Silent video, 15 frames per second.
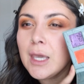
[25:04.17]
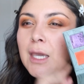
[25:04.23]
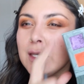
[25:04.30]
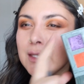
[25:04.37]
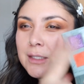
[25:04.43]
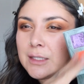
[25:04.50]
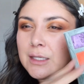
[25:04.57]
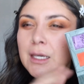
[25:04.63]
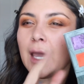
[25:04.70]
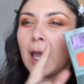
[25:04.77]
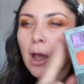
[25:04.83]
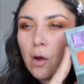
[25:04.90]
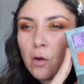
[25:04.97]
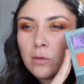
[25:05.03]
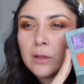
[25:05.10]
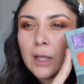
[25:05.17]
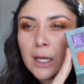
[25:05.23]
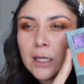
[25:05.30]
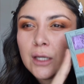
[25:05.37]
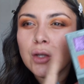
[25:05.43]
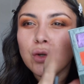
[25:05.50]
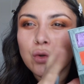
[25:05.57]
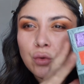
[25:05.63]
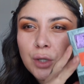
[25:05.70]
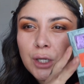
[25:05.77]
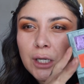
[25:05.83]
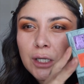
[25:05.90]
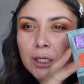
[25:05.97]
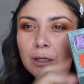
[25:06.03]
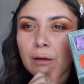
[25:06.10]
And see how like
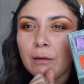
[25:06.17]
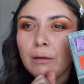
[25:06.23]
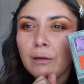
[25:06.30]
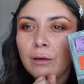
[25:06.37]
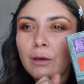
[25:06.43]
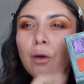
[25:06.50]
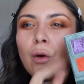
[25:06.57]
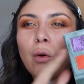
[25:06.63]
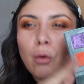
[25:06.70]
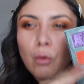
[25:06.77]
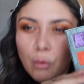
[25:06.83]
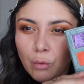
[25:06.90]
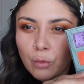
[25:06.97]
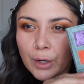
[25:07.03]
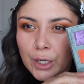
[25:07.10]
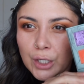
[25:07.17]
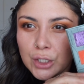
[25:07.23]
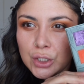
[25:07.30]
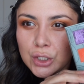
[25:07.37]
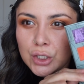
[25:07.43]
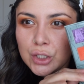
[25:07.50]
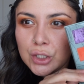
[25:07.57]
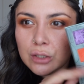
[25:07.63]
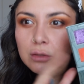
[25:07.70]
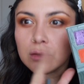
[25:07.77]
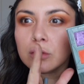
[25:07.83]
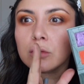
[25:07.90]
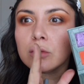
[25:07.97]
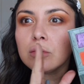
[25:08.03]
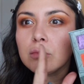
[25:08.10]
green, orange,
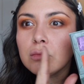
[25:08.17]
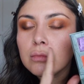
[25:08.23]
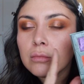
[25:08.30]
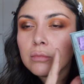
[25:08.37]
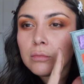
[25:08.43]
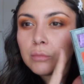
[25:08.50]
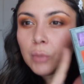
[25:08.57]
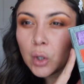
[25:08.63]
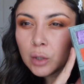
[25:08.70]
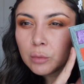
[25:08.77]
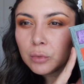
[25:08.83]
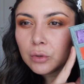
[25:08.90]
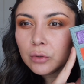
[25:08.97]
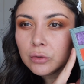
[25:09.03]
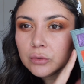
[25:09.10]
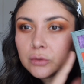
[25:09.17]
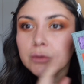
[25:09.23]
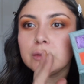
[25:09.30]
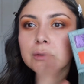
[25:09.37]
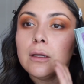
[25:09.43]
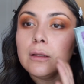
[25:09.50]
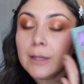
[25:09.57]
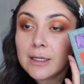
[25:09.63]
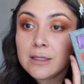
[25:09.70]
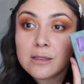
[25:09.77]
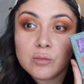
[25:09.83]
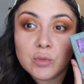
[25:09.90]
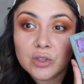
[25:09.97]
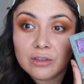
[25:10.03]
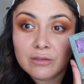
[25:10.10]
purple, like
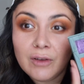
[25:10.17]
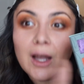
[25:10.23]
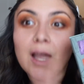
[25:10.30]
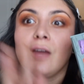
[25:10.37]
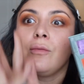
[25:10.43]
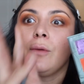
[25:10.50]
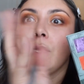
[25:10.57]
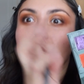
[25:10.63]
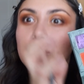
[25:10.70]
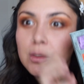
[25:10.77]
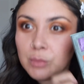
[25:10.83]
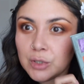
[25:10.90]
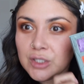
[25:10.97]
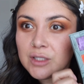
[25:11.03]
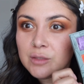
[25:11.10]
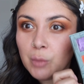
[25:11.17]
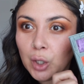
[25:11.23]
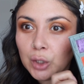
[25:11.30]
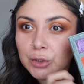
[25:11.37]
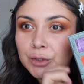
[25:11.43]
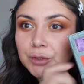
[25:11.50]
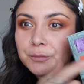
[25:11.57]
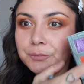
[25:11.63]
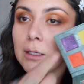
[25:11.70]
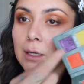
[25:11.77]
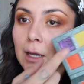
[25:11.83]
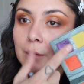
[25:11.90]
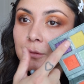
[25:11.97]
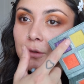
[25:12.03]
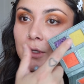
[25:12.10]
similar vibe, but smaller.
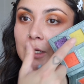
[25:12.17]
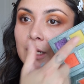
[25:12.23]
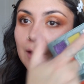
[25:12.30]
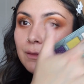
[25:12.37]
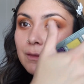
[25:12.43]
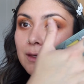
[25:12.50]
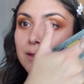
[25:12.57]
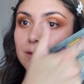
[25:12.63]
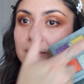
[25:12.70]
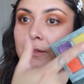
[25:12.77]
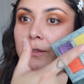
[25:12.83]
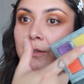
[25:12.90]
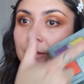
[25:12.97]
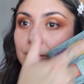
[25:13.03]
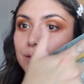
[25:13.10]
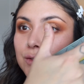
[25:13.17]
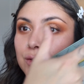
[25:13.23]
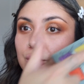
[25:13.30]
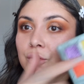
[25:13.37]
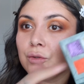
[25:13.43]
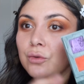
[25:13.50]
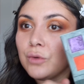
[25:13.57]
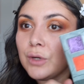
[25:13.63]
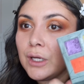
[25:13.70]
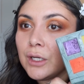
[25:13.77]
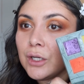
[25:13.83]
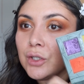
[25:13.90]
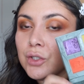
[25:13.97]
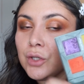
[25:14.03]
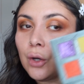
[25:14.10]
I'm looking at these two
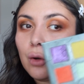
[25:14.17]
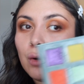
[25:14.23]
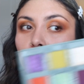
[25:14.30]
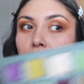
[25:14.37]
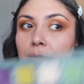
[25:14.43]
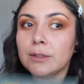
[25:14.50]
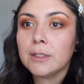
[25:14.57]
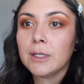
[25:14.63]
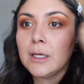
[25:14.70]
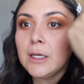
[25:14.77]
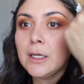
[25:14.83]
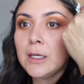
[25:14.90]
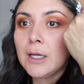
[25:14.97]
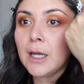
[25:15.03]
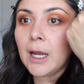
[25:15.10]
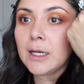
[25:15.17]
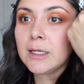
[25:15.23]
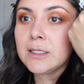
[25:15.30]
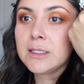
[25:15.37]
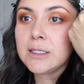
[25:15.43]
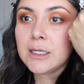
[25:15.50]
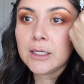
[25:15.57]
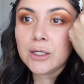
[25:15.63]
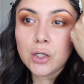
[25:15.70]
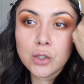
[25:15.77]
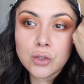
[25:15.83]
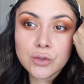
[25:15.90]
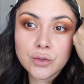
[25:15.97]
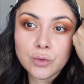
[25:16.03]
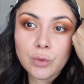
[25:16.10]
green tones. I did
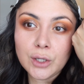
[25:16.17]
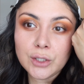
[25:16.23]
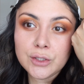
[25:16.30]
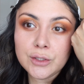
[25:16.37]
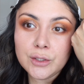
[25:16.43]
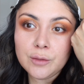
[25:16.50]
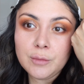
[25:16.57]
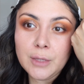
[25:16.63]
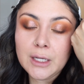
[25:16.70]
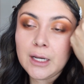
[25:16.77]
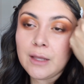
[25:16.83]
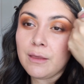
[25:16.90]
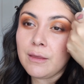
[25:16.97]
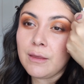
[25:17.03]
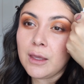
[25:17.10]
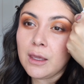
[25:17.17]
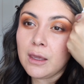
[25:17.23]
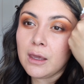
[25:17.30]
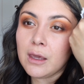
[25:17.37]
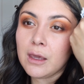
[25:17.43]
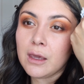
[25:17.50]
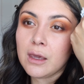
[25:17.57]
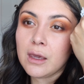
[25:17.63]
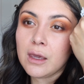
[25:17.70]
swatch them and I think